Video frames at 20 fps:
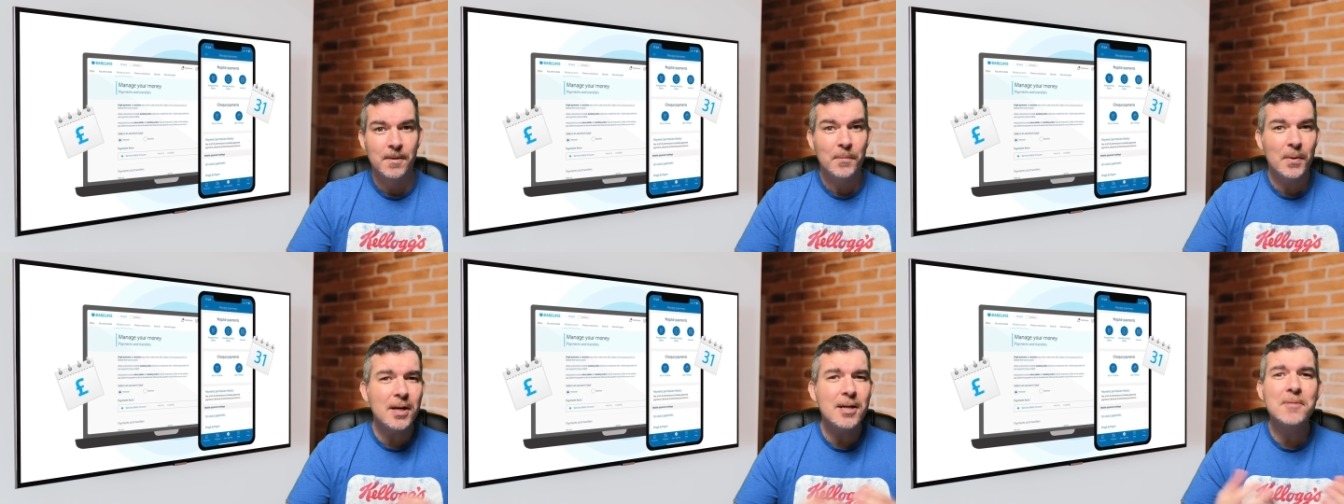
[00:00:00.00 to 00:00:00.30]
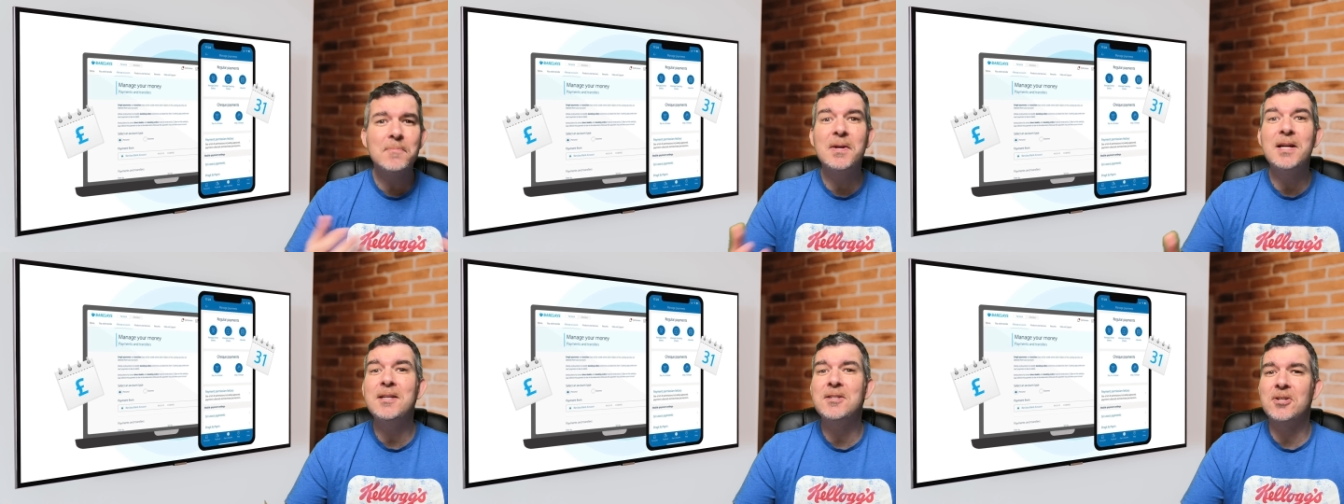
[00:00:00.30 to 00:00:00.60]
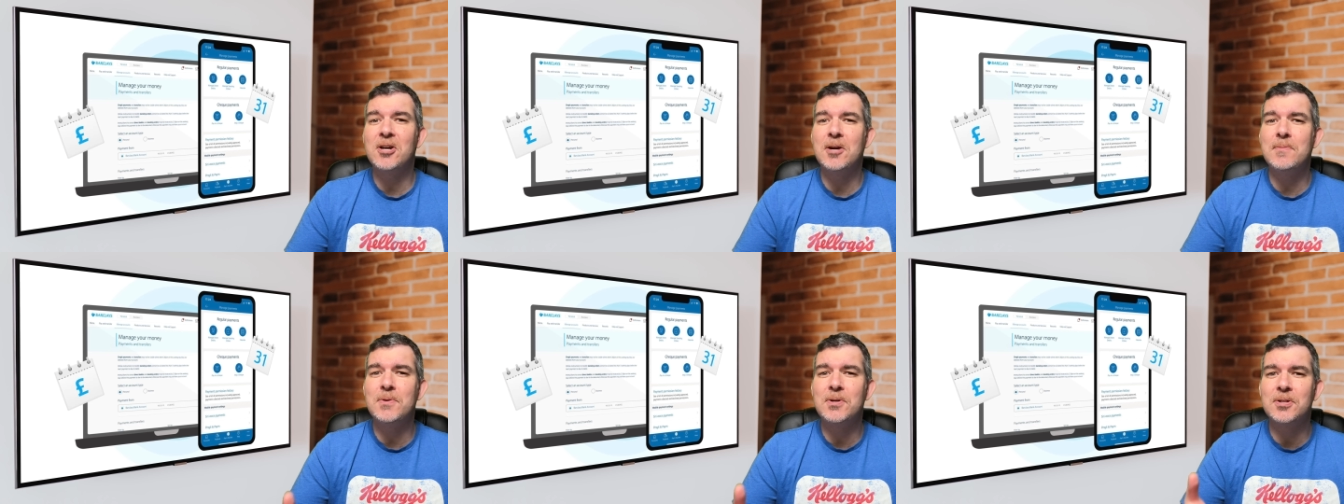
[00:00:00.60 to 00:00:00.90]
But in the
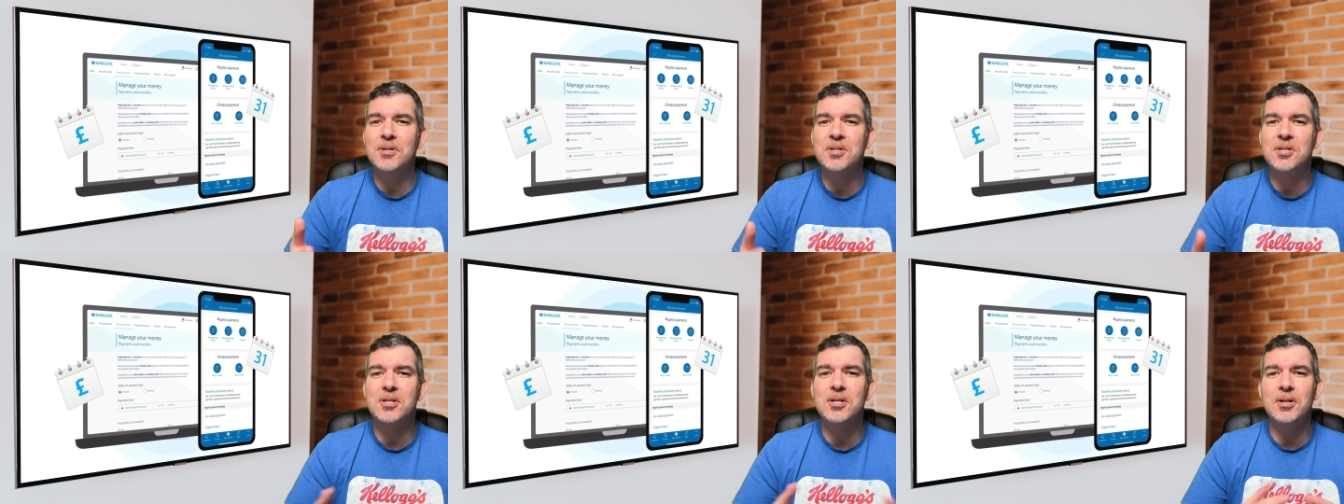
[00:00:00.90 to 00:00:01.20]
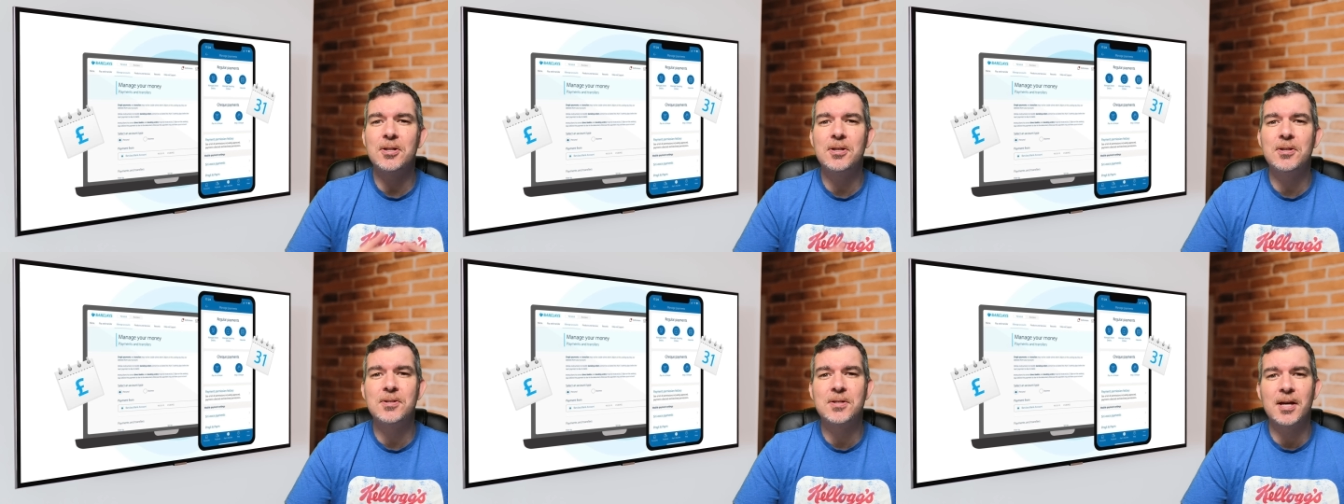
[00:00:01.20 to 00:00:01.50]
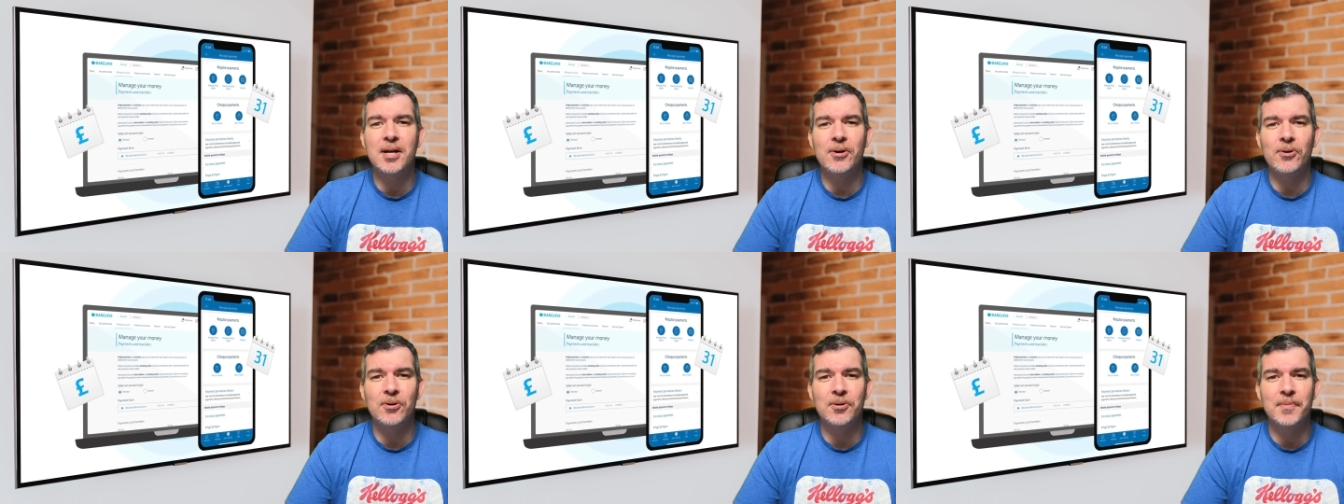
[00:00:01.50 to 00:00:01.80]
meantime, you can still use
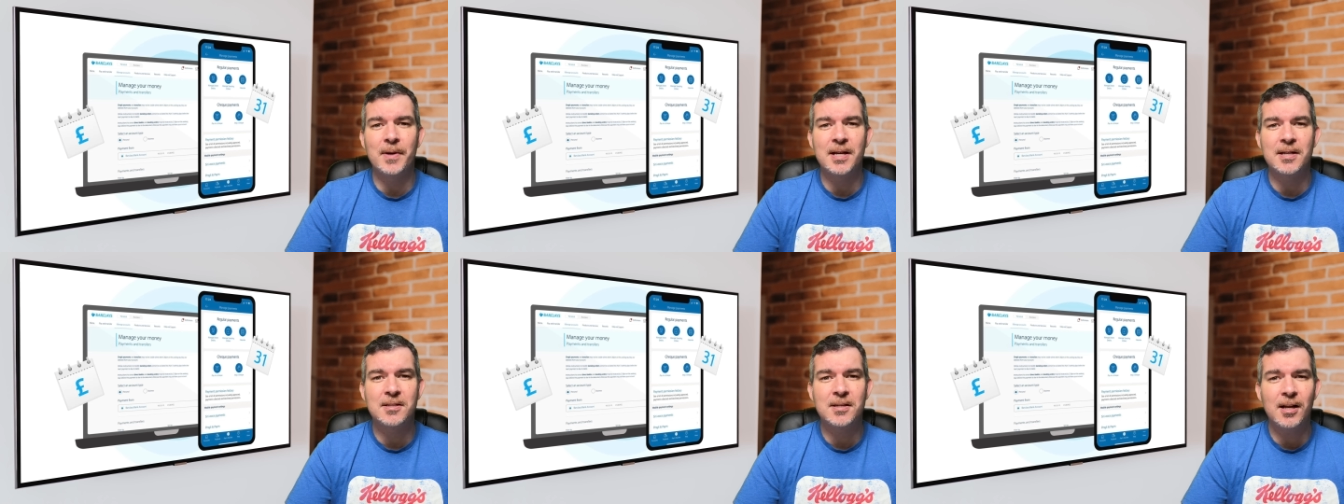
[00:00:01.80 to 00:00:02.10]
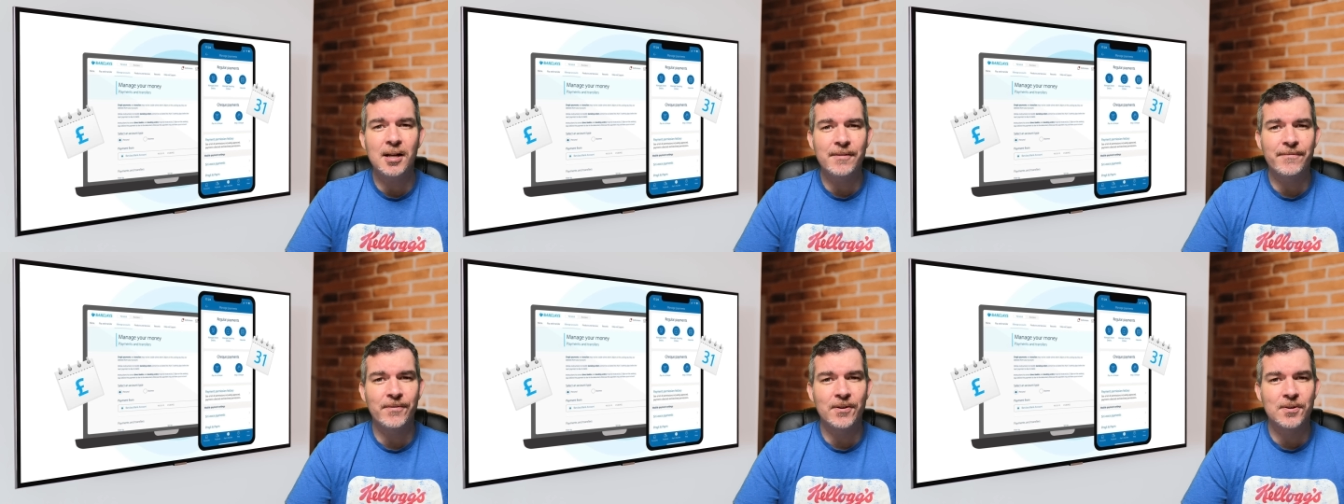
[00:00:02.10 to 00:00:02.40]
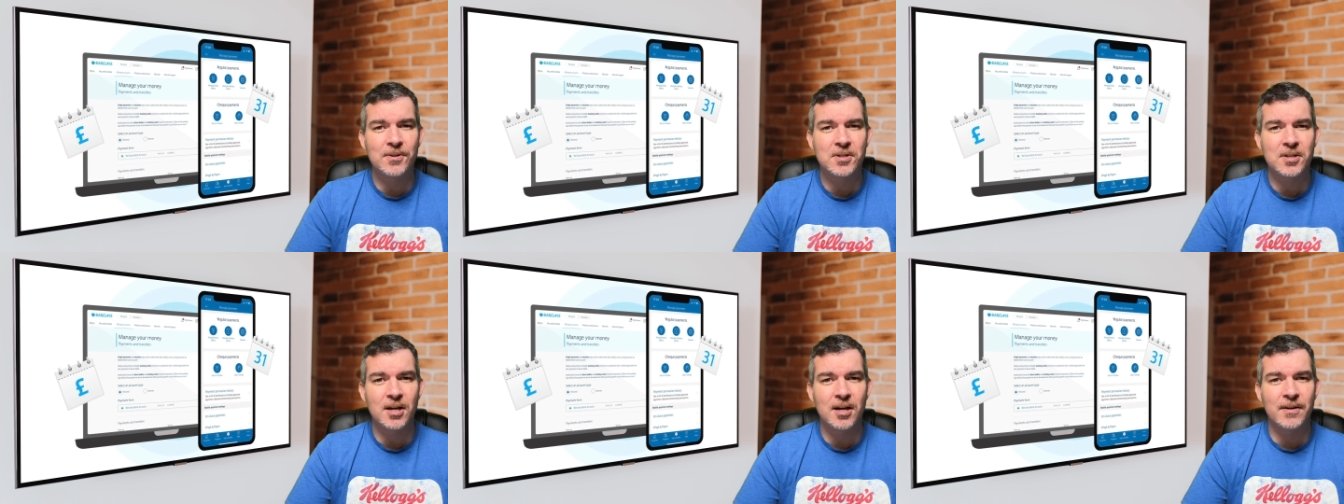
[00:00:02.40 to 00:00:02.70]
their automated
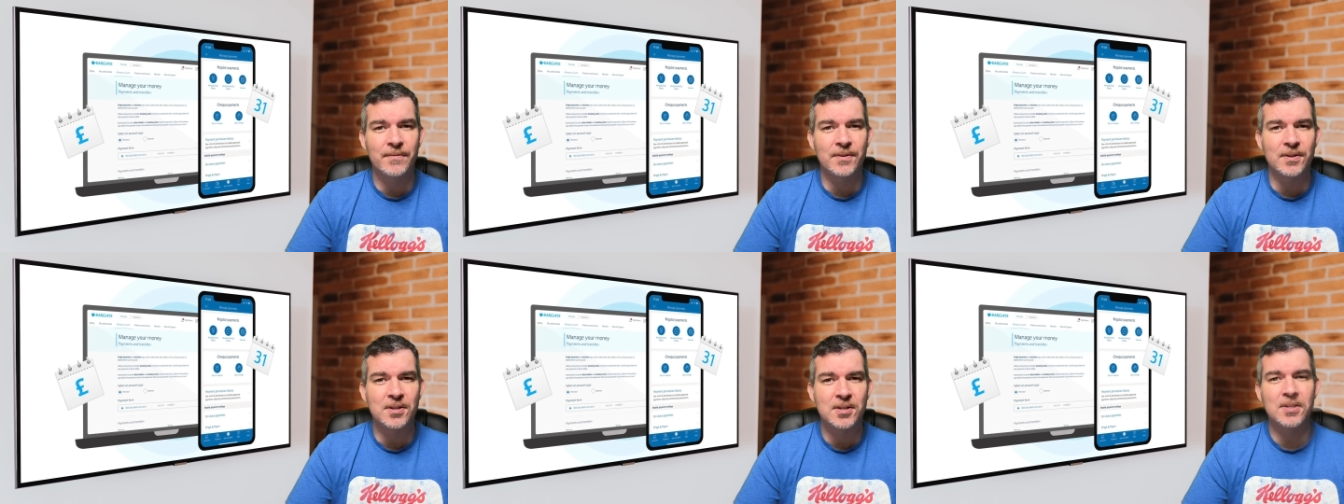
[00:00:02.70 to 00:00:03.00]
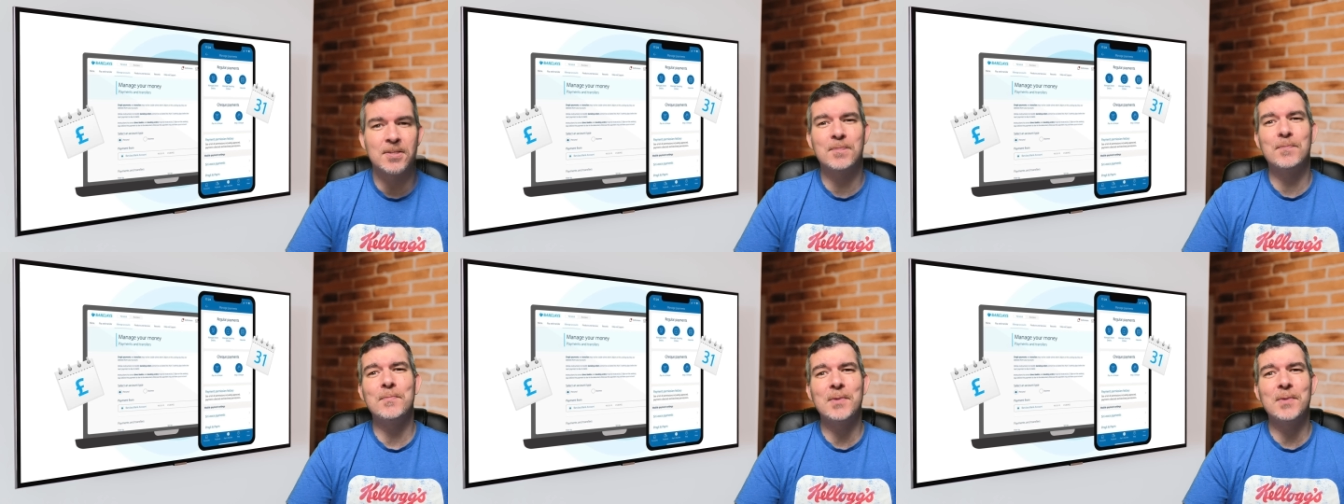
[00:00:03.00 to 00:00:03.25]
telephone service.